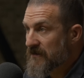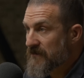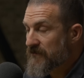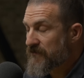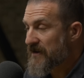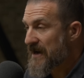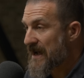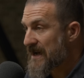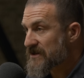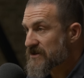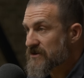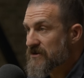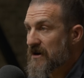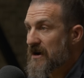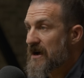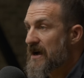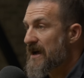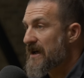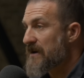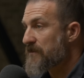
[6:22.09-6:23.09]

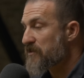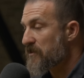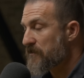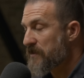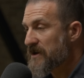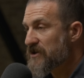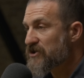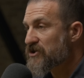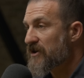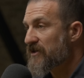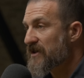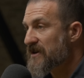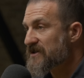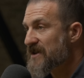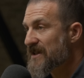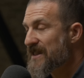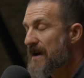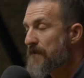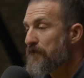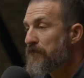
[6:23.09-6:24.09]
finasteride, Propecia, things
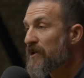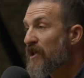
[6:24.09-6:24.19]
like that,